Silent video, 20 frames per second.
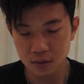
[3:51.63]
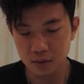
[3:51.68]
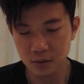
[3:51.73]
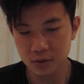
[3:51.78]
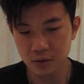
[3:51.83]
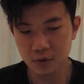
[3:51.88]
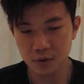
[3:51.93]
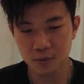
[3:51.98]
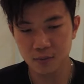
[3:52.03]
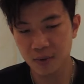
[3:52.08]

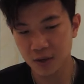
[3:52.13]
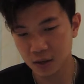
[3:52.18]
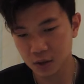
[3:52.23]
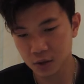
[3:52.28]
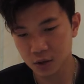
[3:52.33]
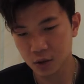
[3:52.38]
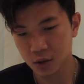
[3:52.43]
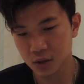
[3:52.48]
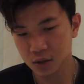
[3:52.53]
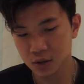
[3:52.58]

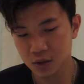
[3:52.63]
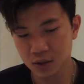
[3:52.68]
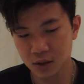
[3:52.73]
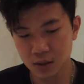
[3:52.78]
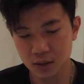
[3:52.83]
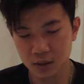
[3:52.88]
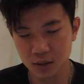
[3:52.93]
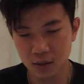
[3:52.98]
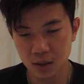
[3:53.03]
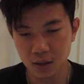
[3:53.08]
disrespect John
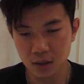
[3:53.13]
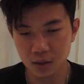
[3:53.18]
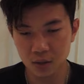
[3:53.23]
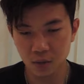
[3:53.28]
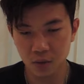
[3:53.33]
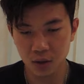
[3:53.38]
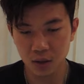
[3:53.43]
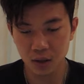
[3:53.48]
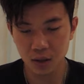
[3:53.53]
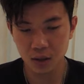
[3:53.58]
Sheets in any
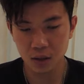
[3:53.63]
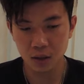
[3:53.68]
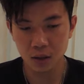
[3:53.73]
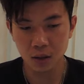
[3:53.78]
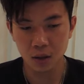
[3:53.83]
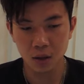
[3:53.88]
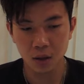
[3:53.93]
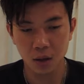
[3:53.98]
way.